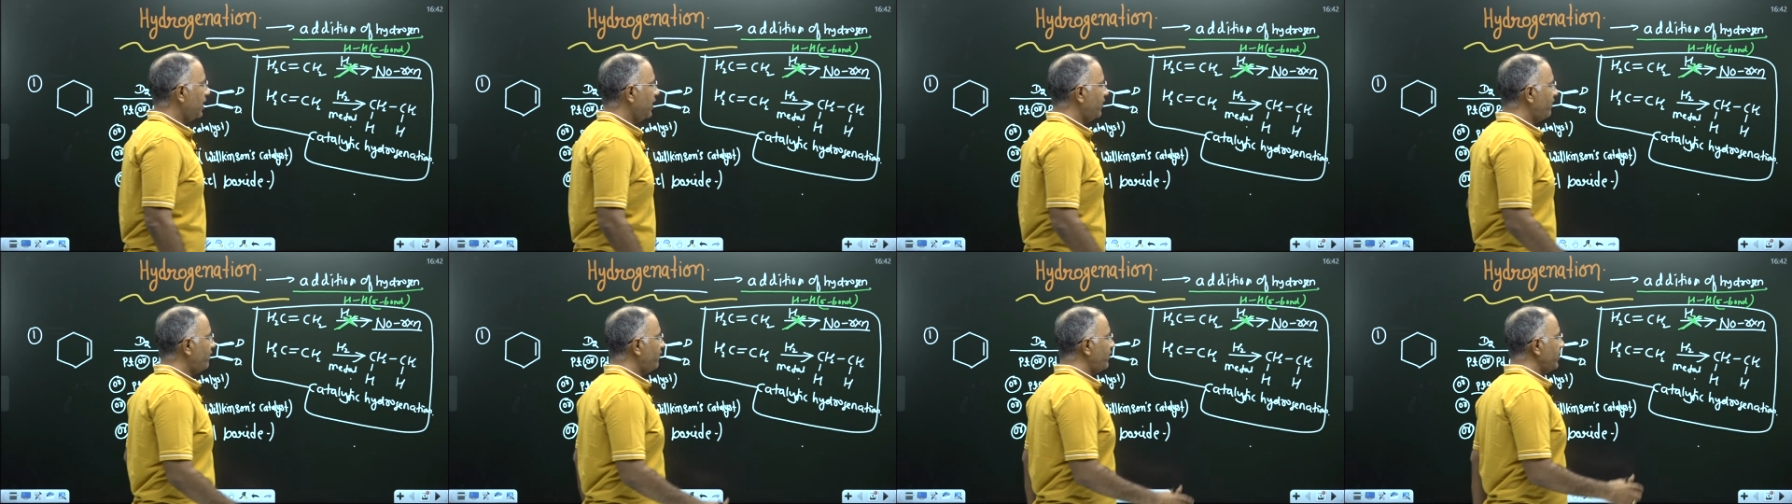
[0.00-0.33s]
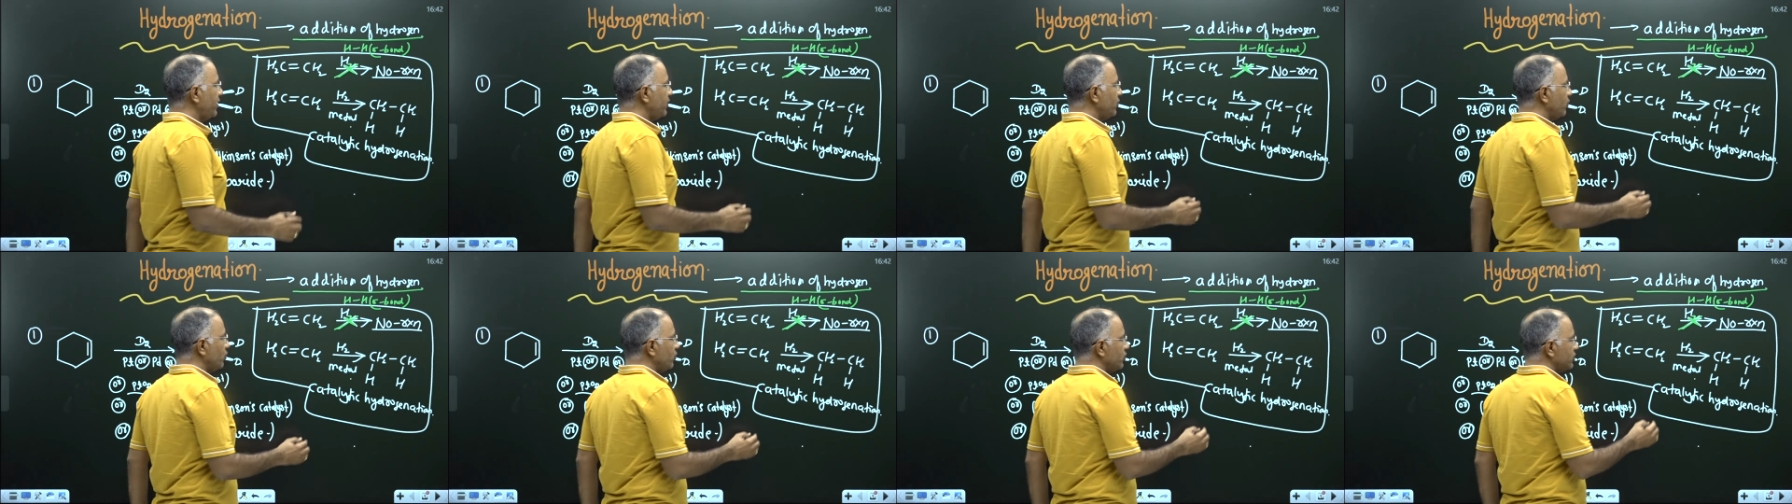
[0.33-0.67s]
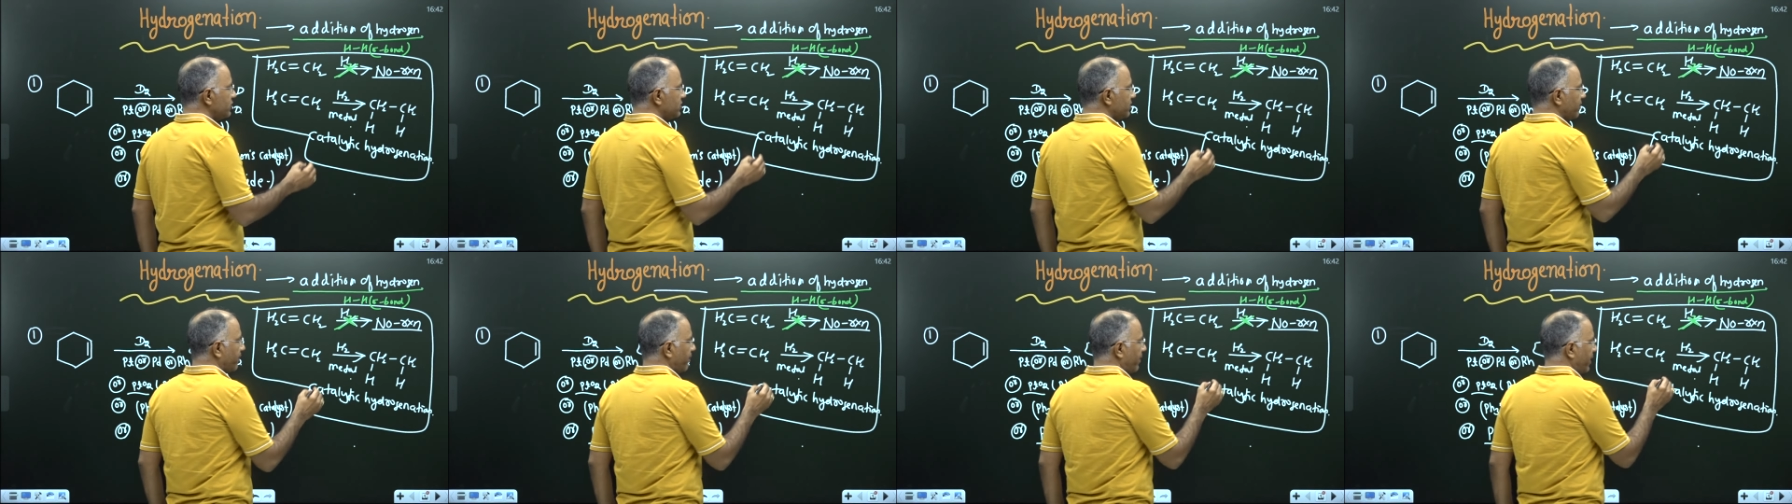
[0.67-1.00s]
If we
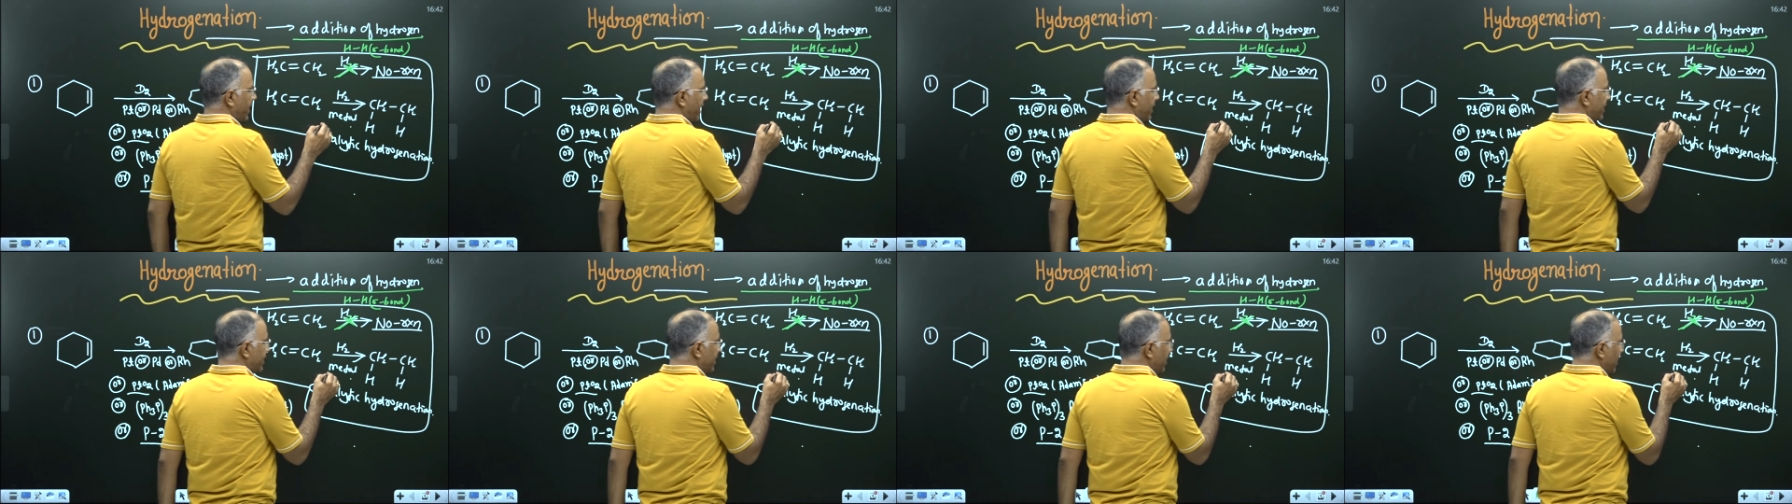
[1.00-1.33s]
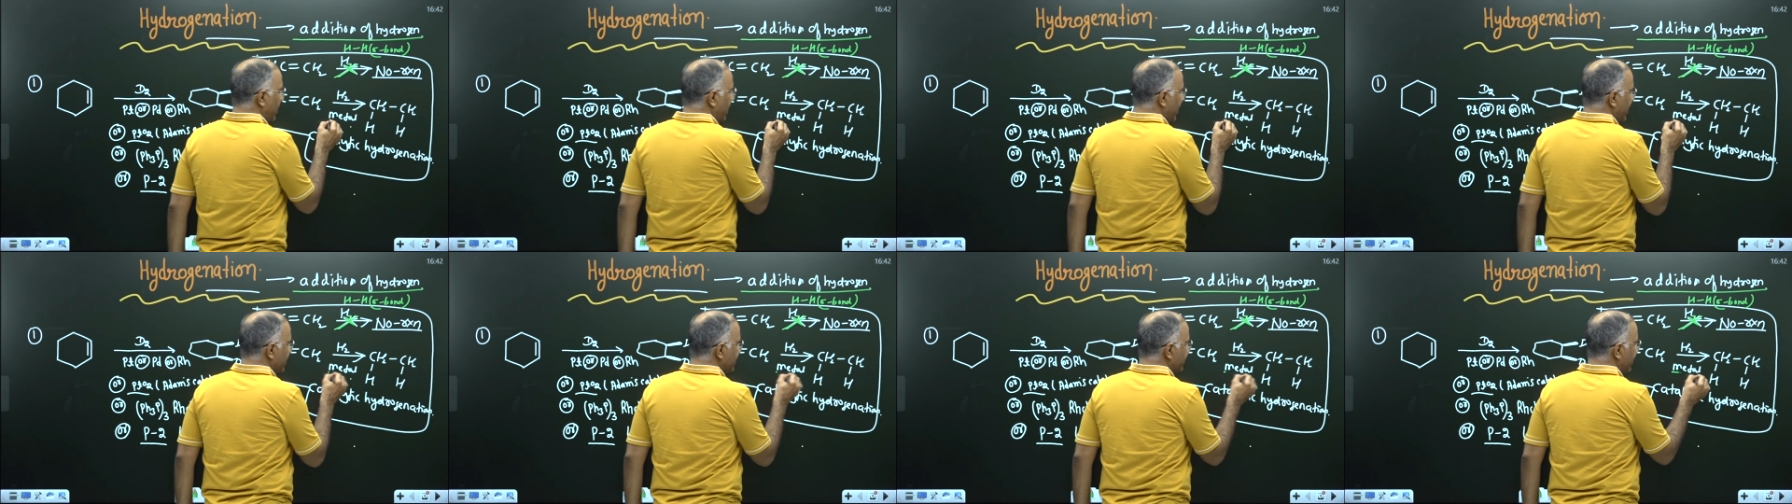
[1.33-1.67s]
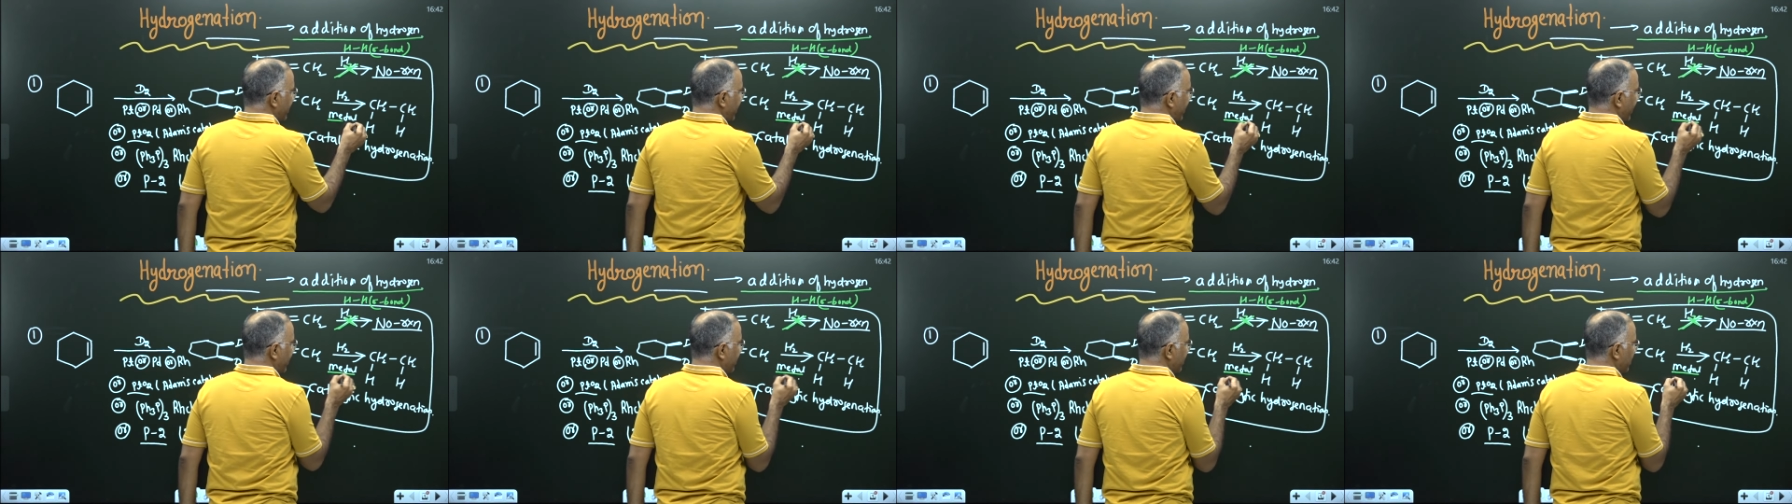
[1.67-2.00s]
use metal as a
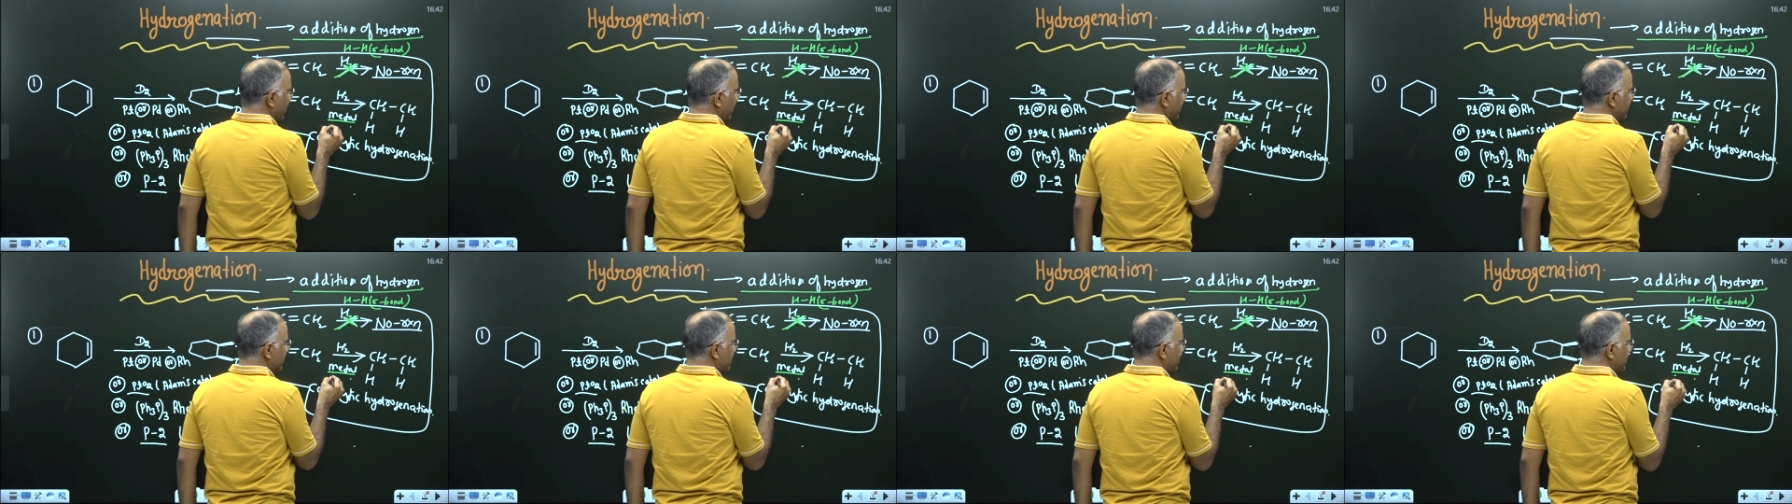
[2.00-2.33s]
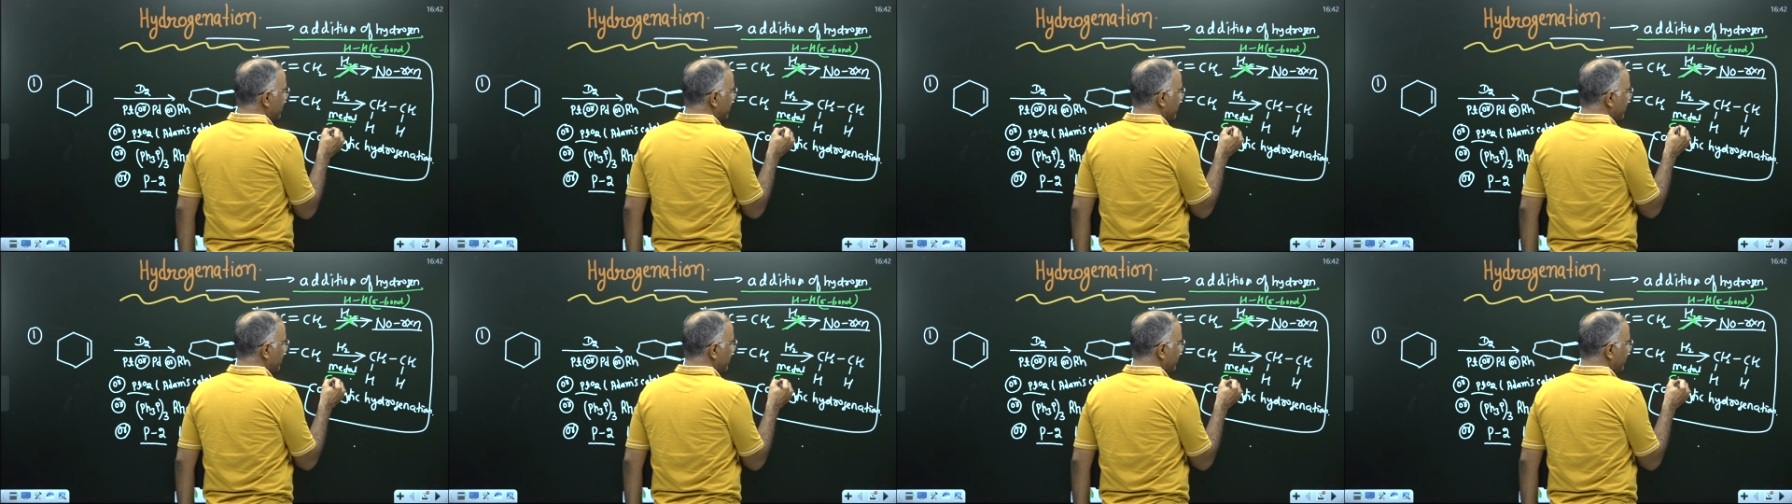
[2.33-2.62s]
catalyst,